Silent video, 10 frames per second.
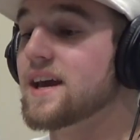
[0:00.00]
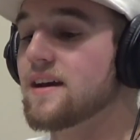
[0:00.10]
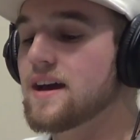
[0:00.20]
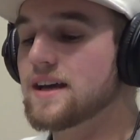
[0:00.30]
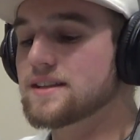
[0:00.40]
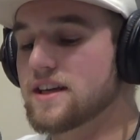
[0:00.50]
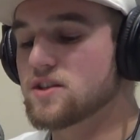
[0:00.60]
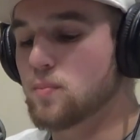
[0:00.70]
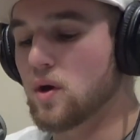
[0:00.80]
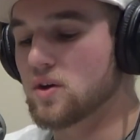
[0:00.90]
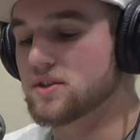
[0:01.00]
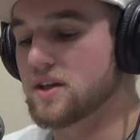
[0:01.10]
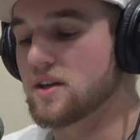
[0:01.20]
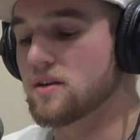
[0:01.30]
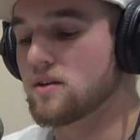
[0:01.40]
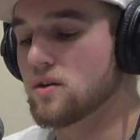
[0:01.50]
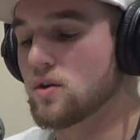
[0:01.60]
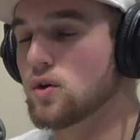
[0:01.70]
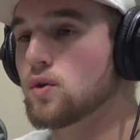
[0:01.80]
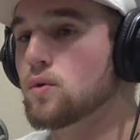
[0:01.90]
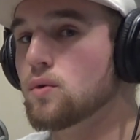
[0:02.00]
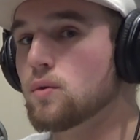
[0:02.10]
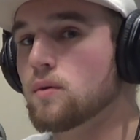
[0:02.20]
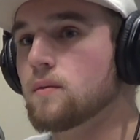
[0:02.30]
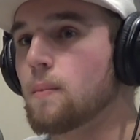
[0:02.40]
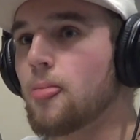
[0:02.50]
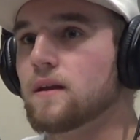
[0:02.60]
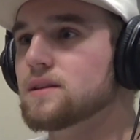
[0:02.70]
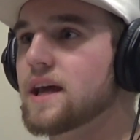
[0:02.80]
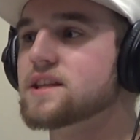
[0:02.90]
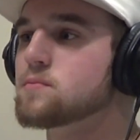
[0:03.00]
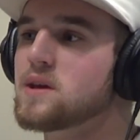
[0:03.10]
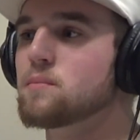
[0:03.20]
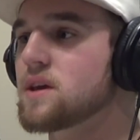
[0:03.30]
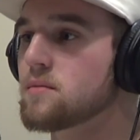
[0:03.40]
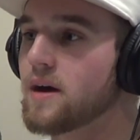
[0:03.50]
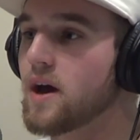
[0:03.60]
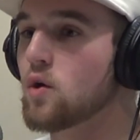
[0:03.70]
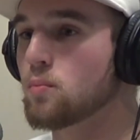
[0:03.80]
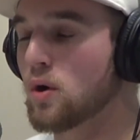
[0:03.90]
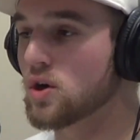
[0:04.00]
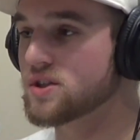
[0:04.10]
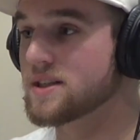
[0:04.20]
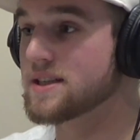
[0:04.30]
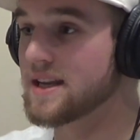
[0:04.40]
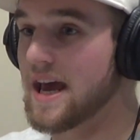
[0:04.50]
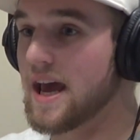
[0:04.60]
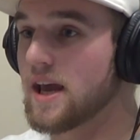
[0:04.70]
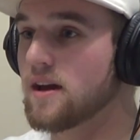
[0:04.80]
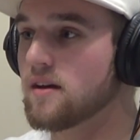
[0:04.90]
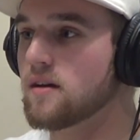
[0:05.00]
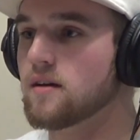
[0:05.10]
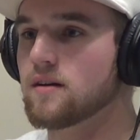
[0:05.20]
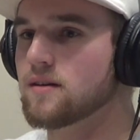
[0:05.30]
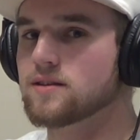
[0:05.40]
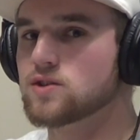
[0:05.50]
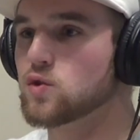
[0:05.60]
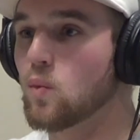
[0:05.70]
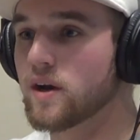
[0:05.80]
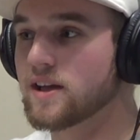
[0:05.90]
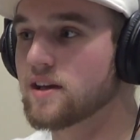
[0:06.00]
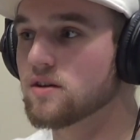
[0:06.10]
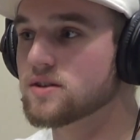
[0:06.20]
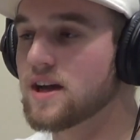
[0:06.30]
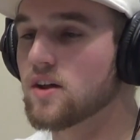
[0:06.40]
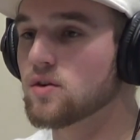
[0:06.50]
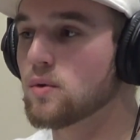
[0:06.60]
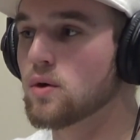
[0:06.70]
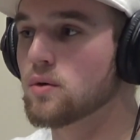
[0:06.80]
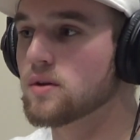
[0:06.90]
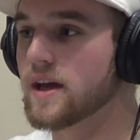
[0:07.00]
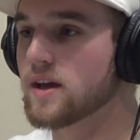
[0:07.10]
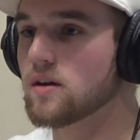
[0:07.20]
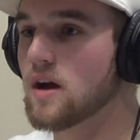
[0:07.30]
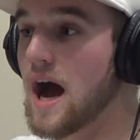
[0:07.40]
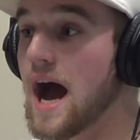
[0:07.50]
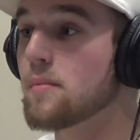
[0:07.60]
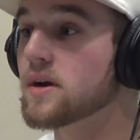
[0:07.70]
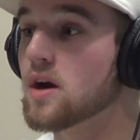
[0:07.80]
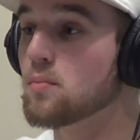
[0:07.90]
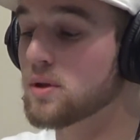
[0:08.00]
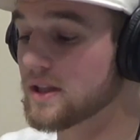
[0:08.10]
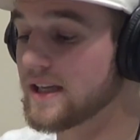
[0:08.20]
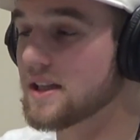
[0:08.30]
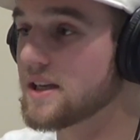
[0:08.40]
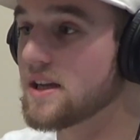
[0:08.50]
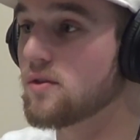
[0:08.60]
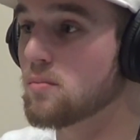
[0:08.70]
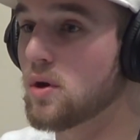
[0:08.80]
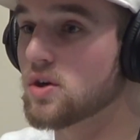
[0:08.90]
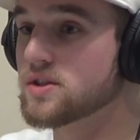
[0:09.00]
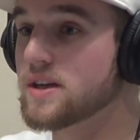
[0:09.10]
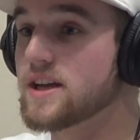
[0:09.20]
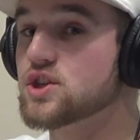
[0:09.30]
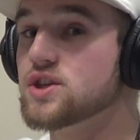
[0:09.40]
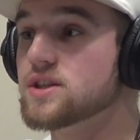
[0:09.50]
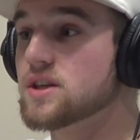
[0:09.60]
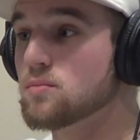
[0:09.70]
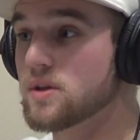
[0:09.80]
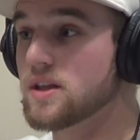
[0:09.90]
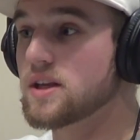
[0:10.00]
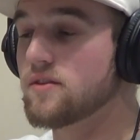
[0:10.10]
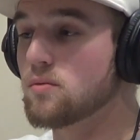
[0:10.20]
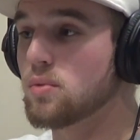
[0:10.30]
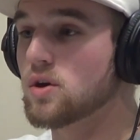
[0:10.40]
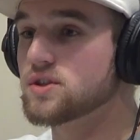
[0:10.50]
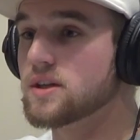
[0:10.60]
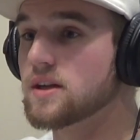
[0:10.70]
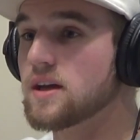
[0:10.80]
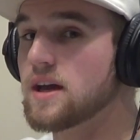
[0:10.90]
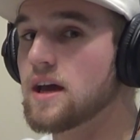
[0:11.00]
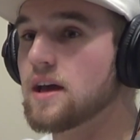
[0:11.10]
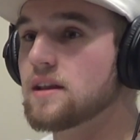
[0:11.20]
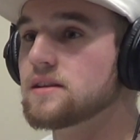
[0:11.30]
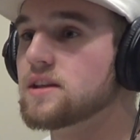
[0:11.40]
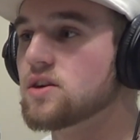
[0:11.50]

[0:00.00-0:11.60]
and say, this person who lets me be my own person today, 20 years down the road, like I'm a completely different person and she's a completely different person.